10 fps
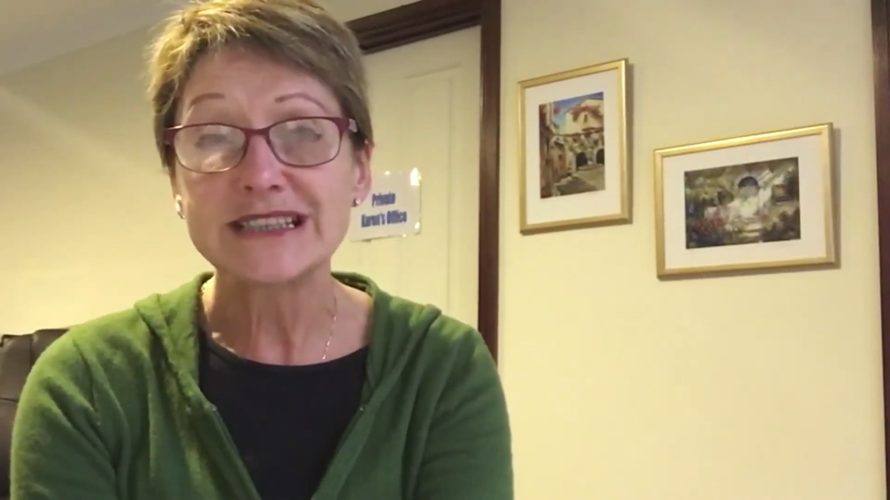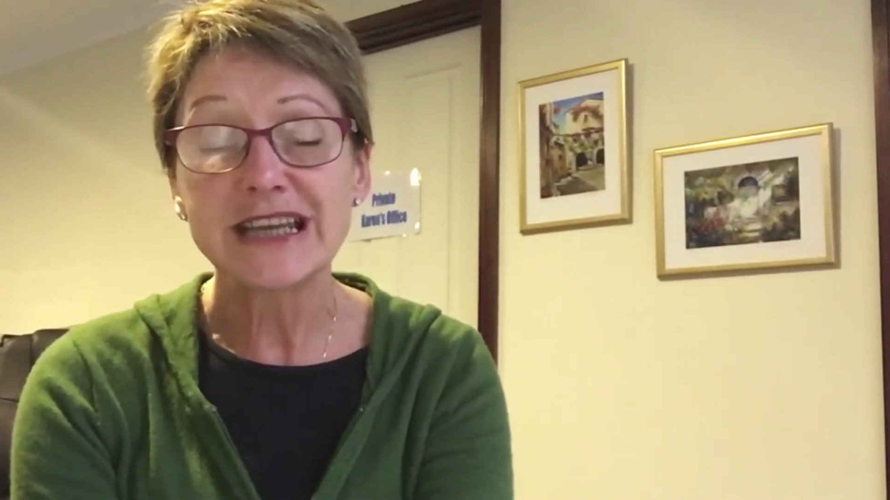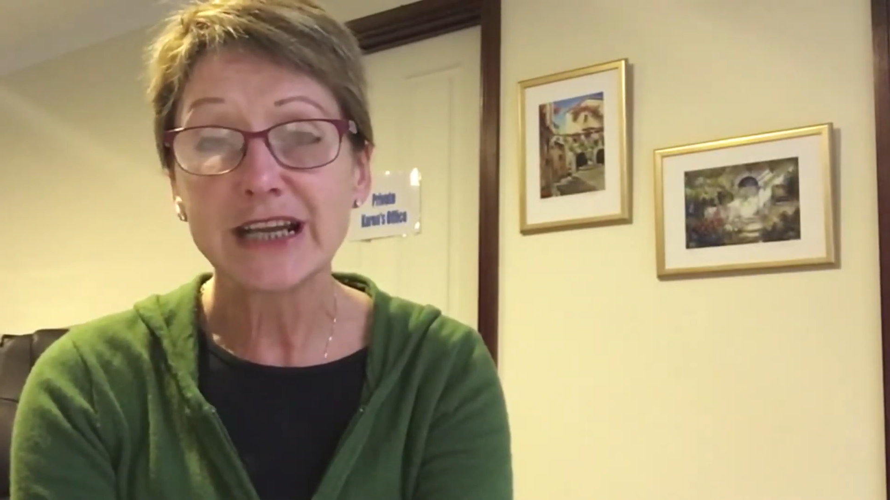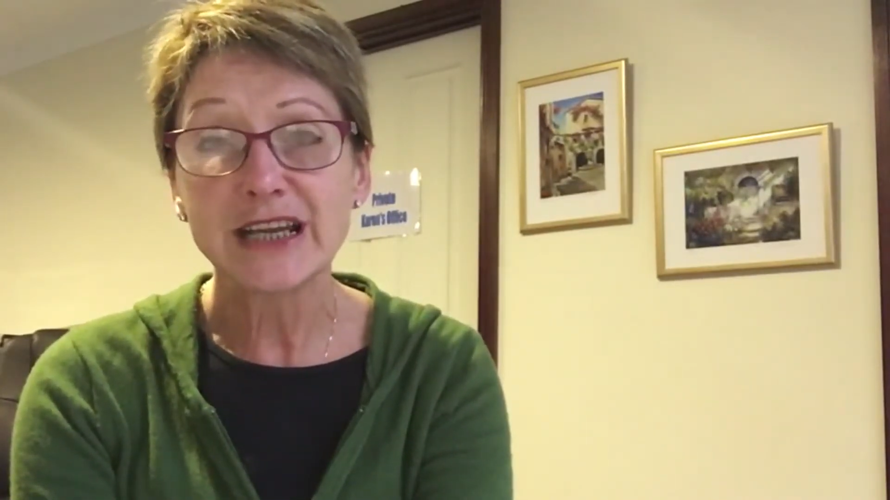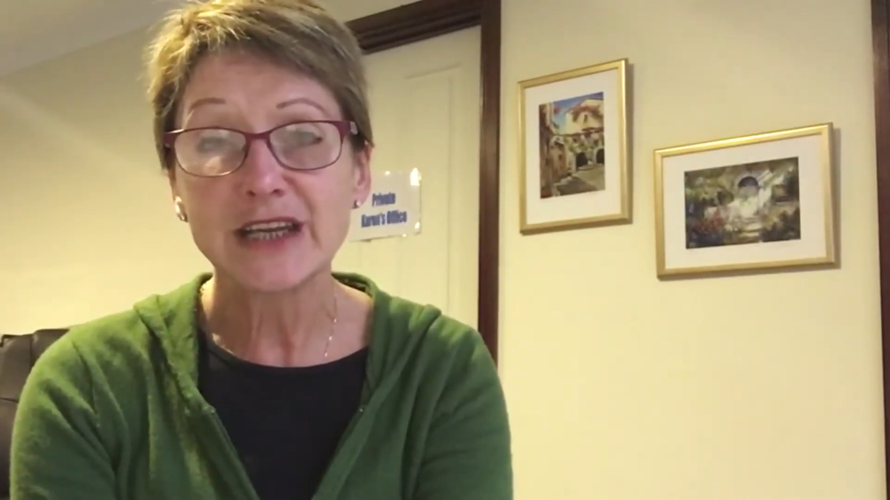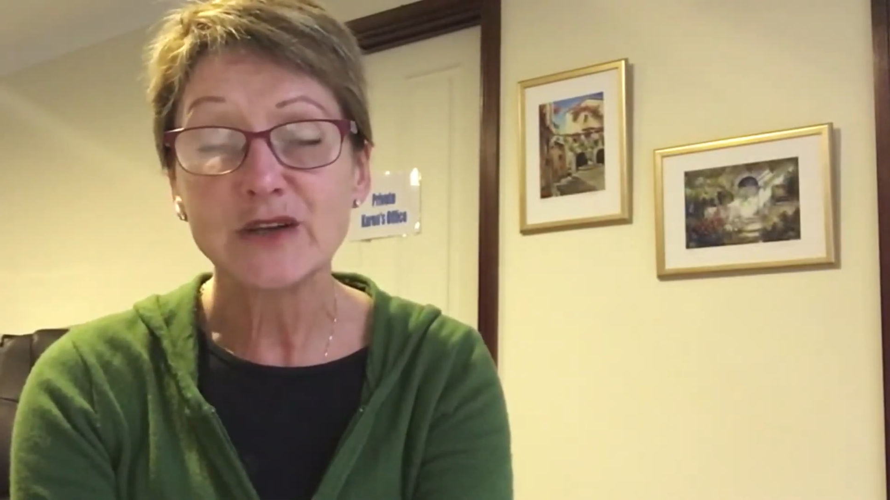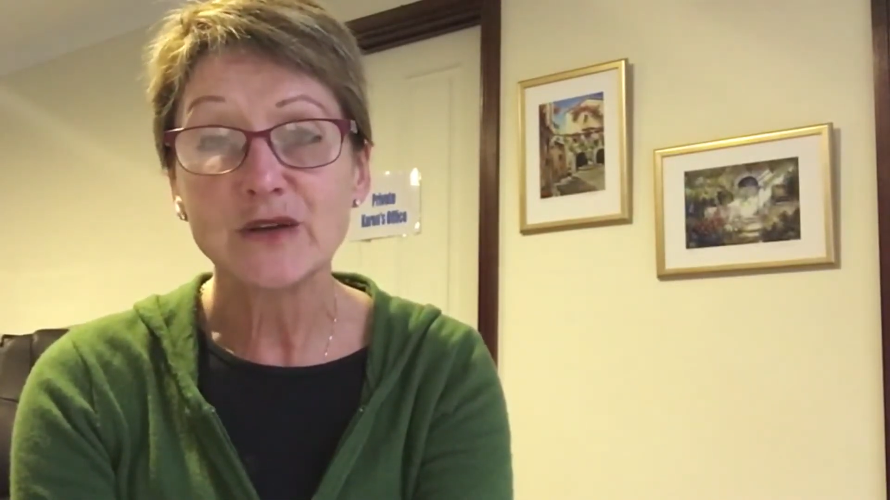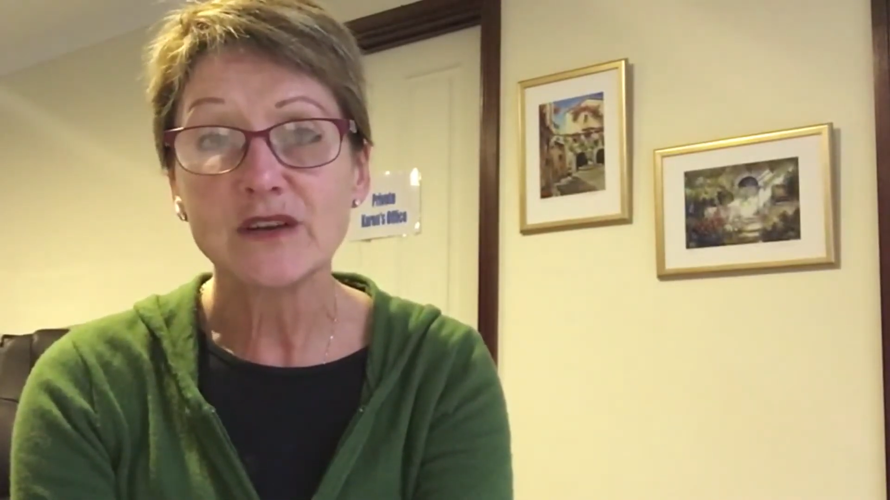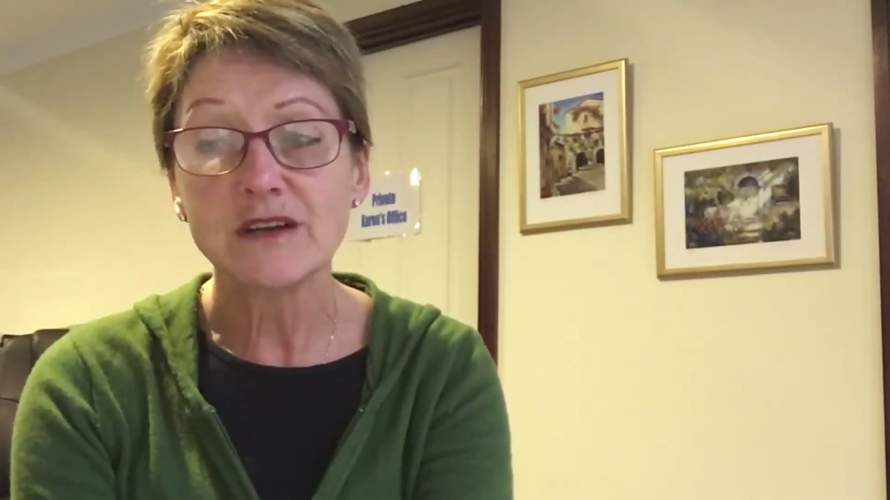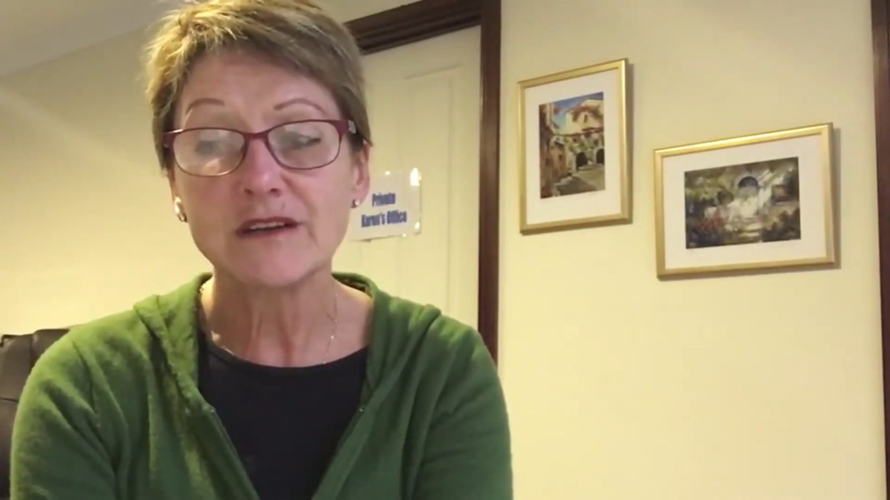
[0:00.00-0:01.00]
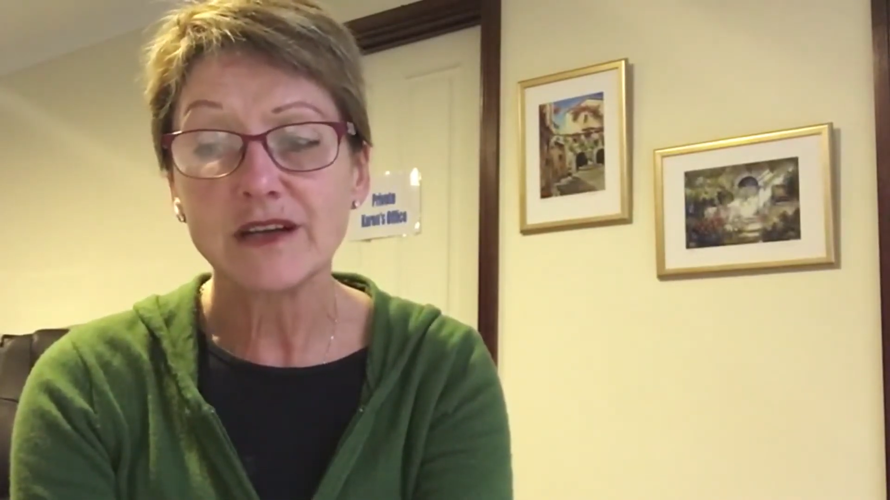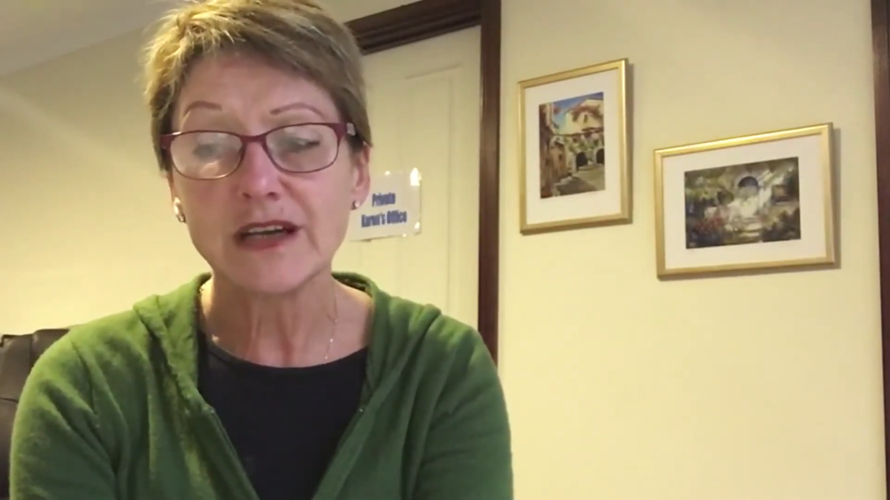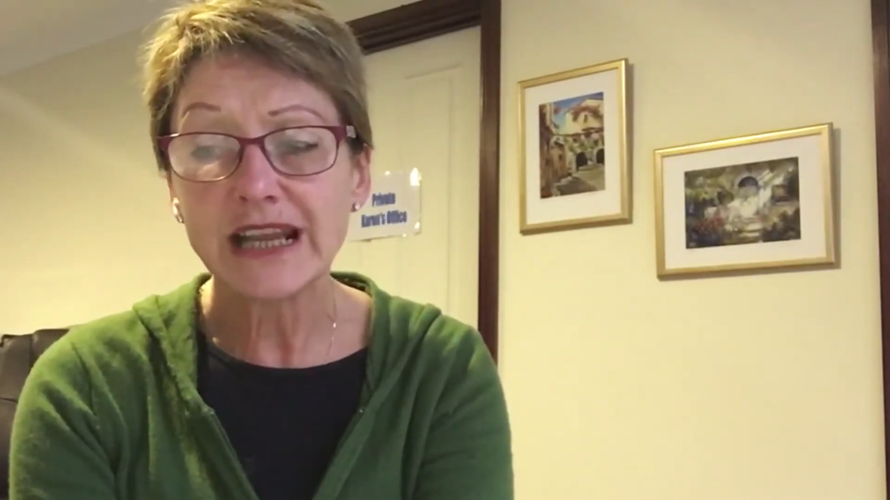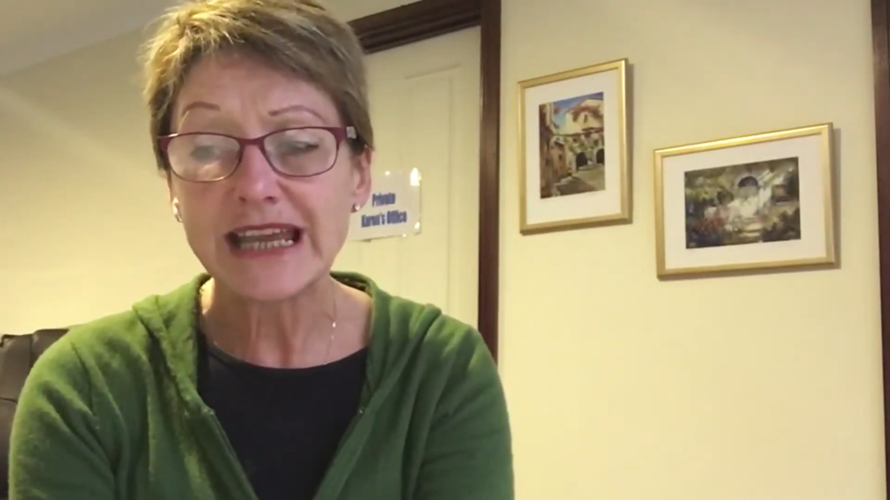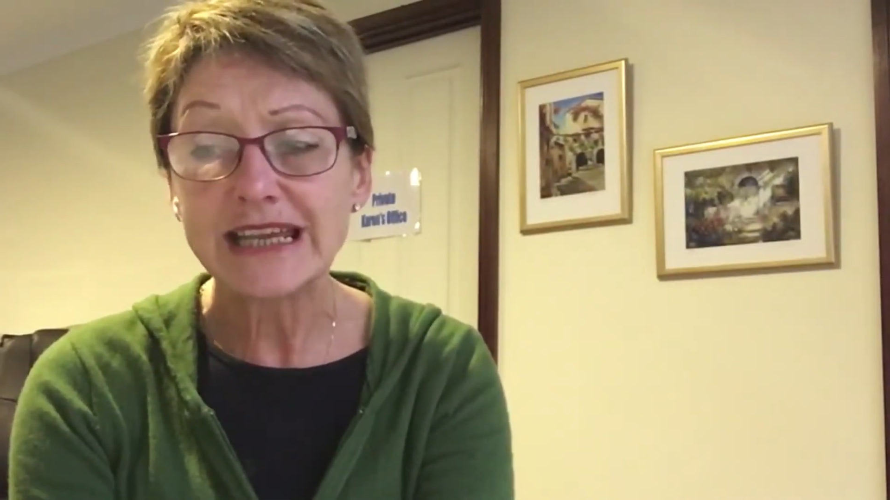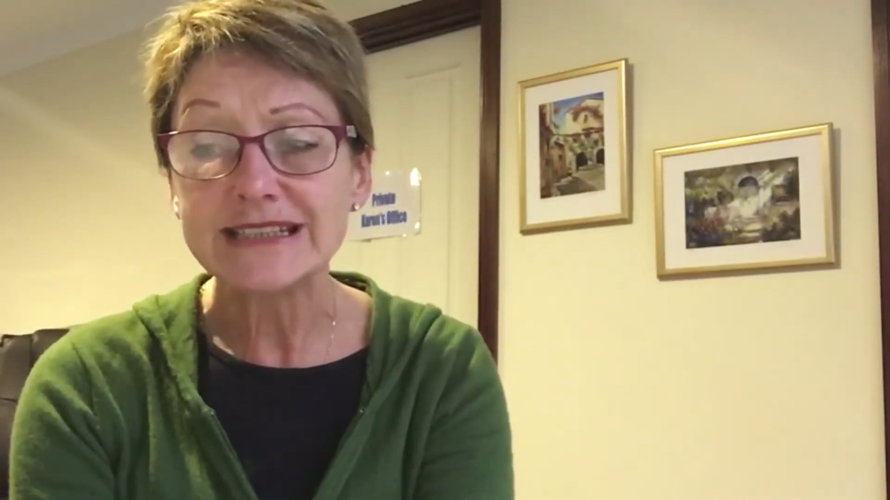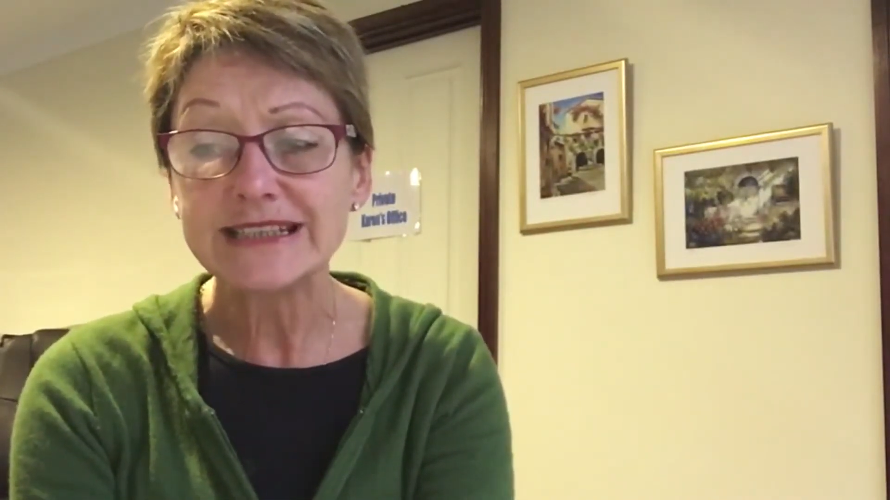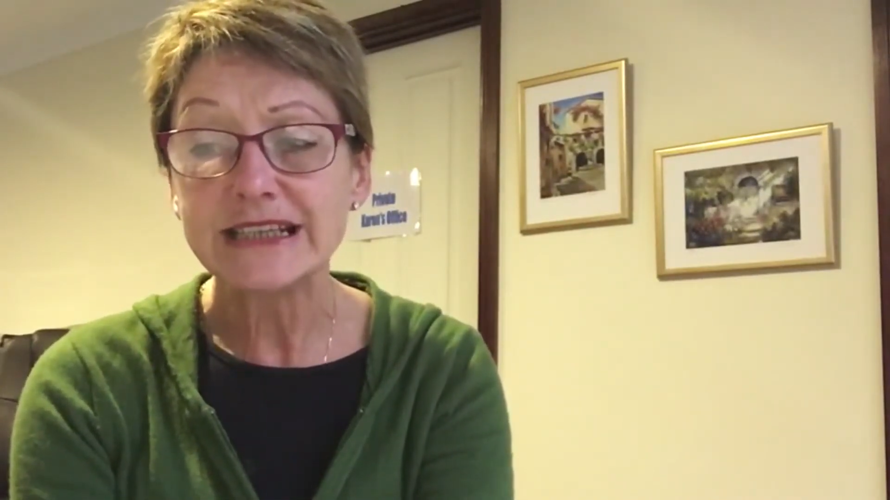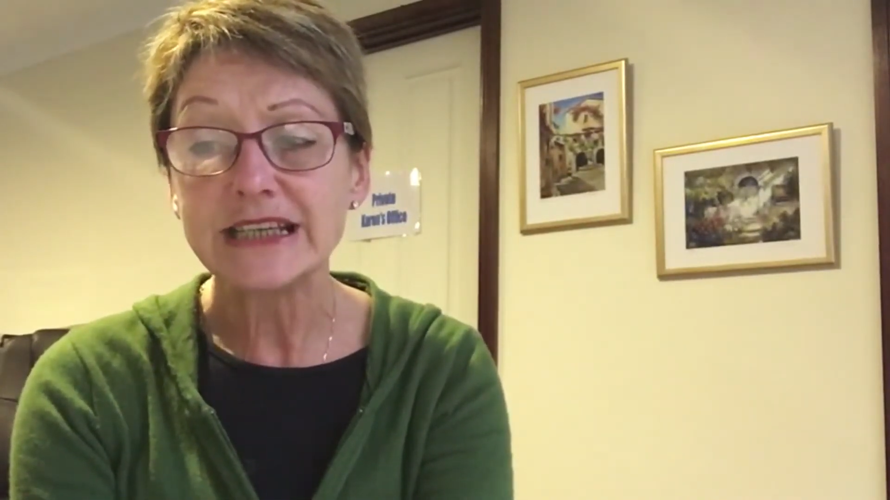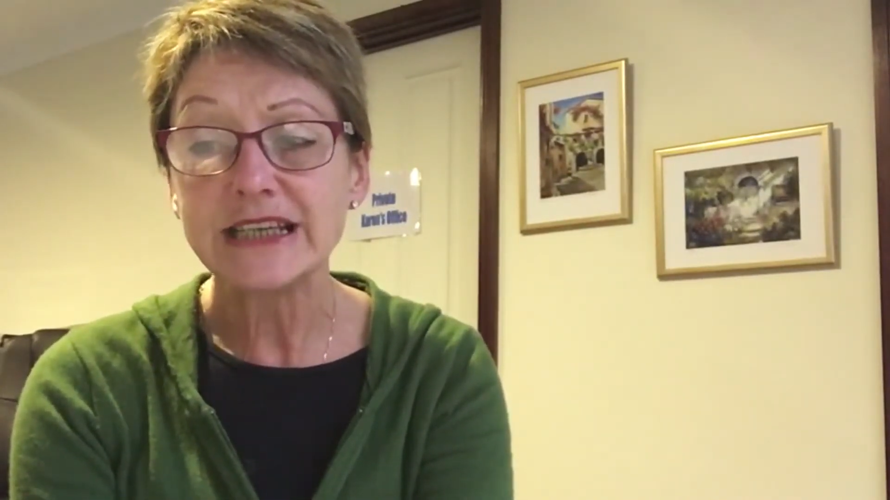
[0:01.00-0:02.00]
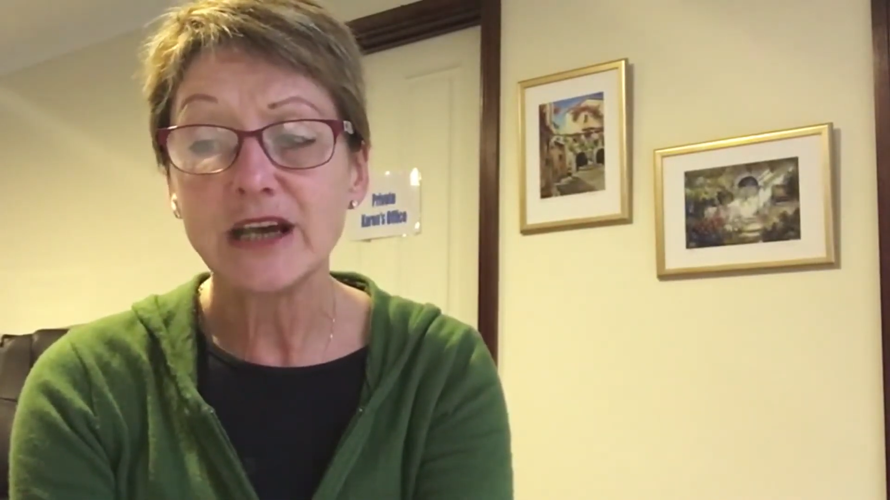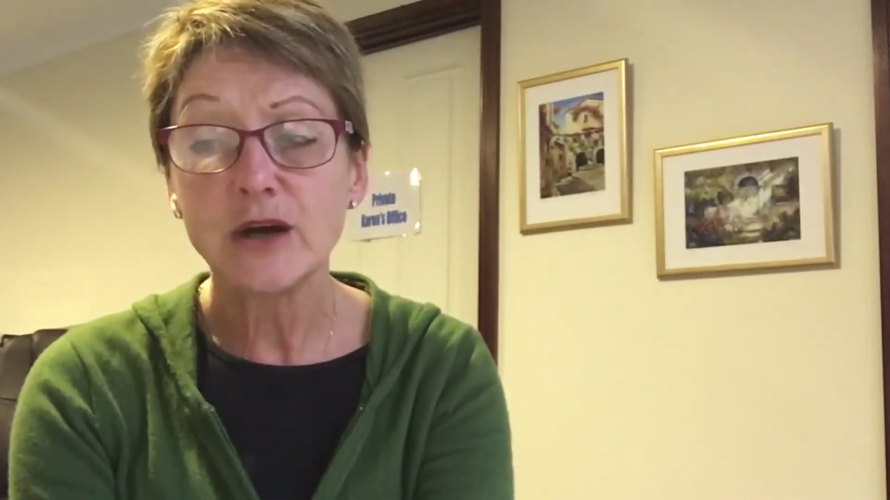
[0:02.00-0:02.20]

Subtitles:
telling you that you're lazy